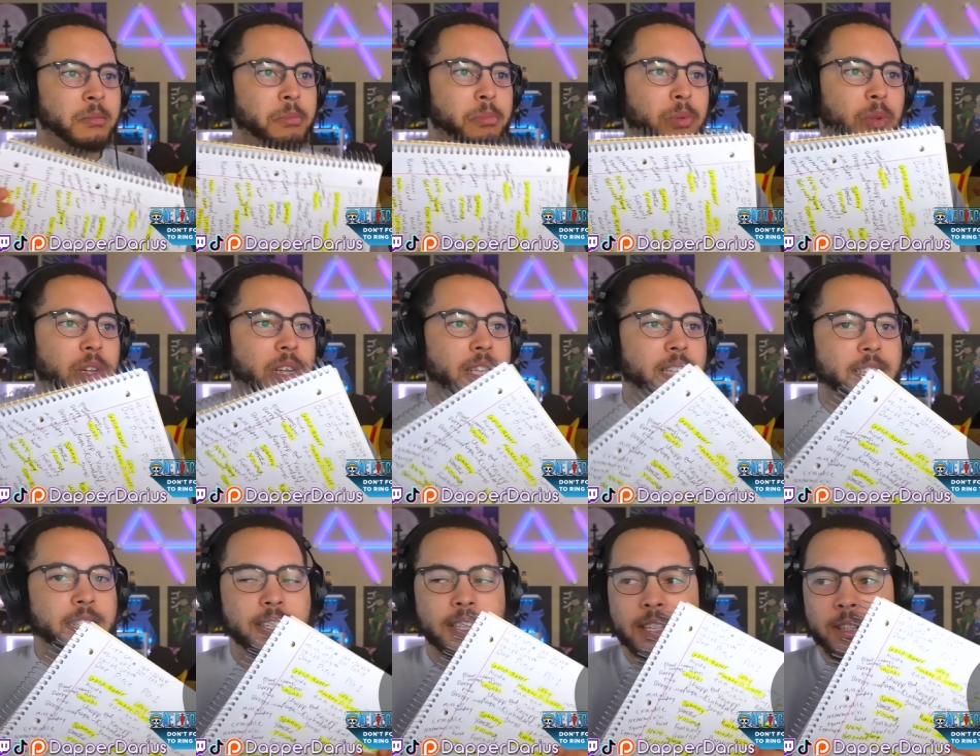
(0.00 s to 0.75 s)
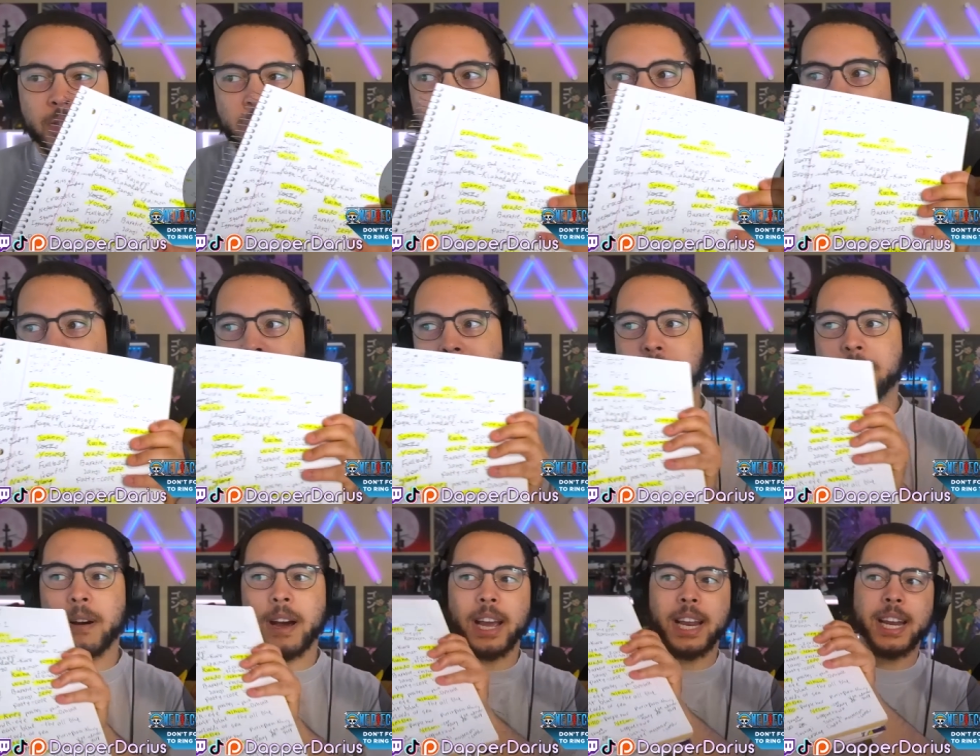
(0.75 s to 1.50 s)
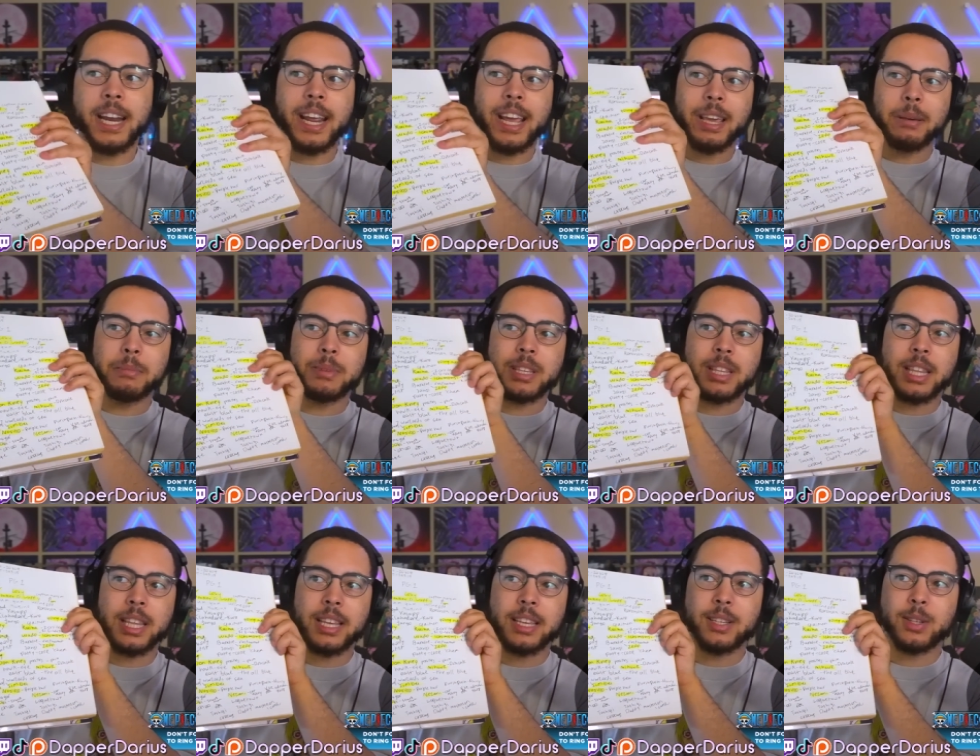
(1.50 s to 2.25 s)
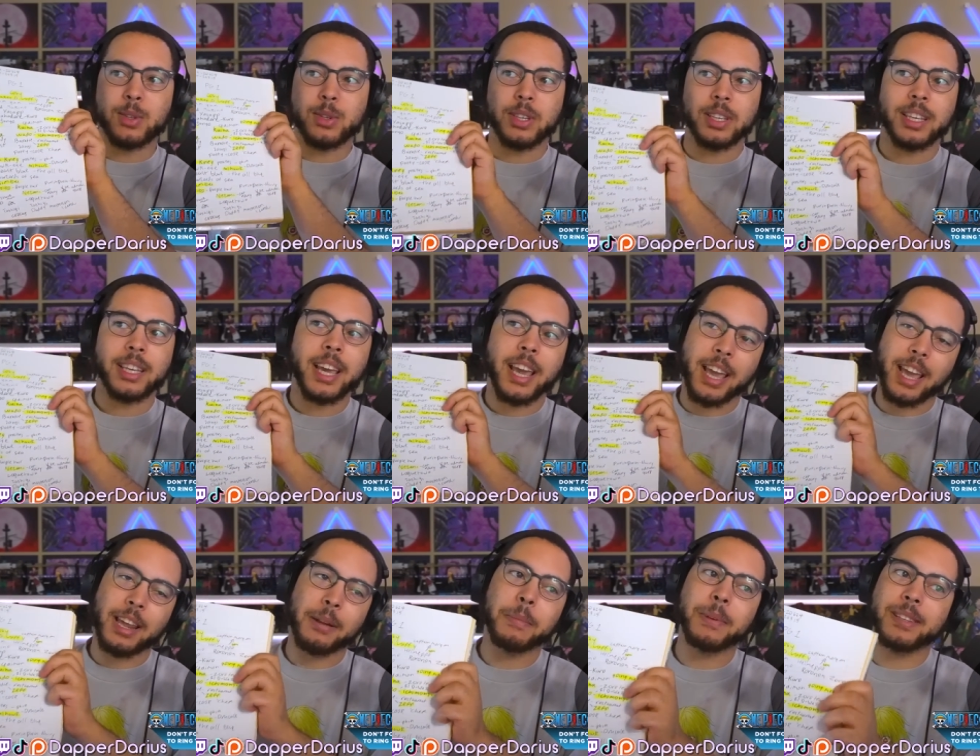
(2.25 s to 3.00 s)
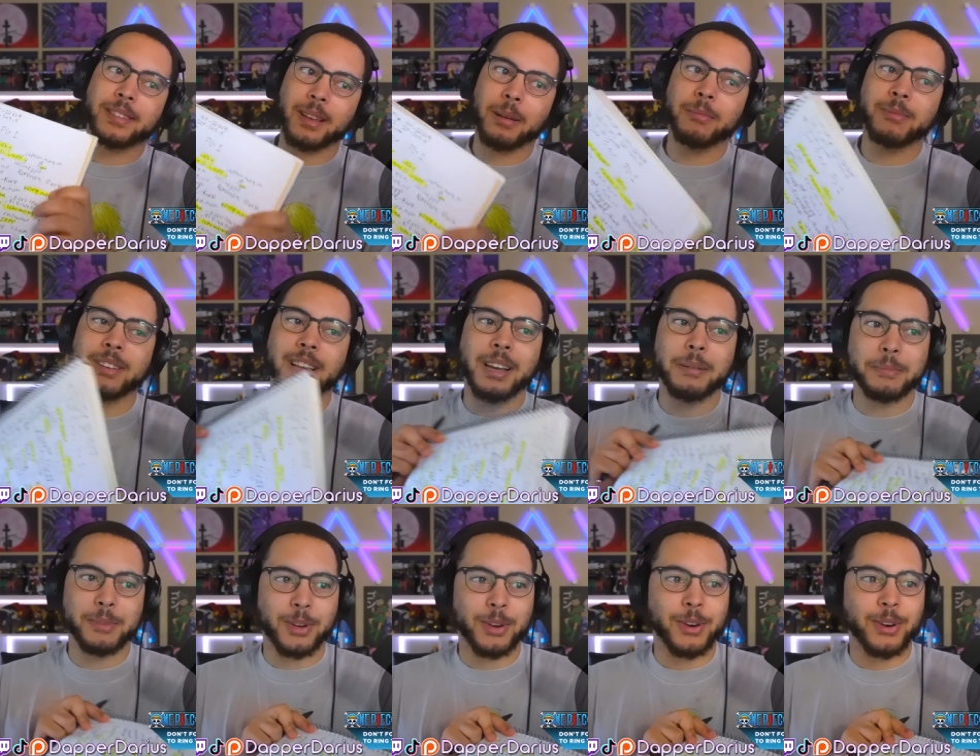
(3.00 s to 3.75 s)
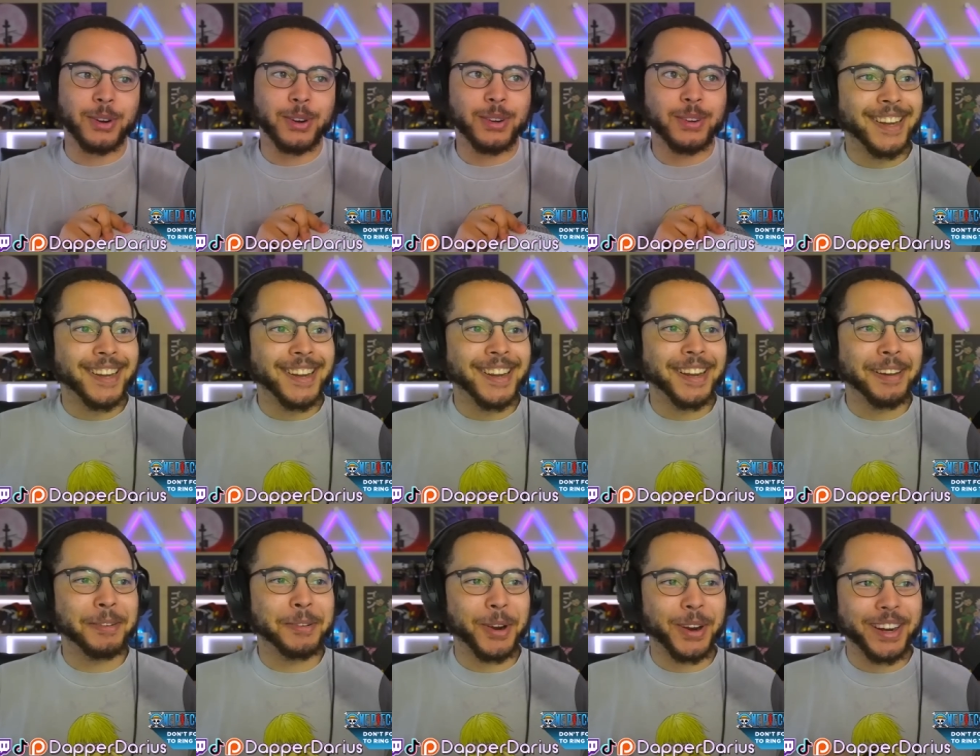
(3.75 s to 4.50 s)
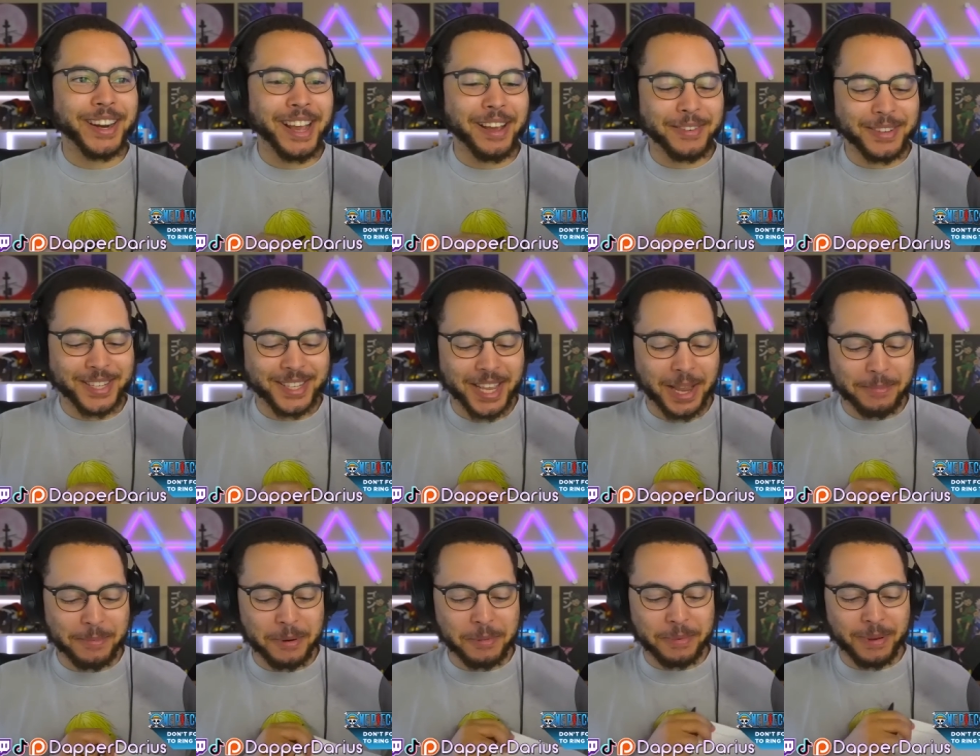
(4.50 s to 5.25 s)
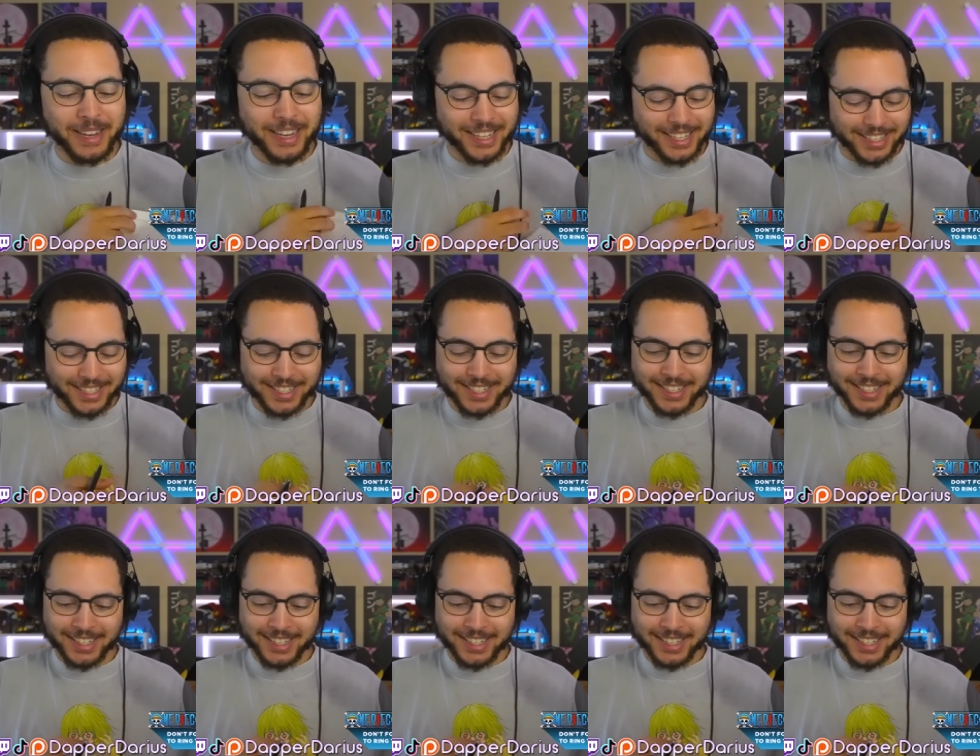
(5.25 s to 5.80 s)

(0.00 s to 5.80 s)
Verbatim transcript: Plus, uh, trying to find names in this can be sometimes hard. I'm trying to have a separate page.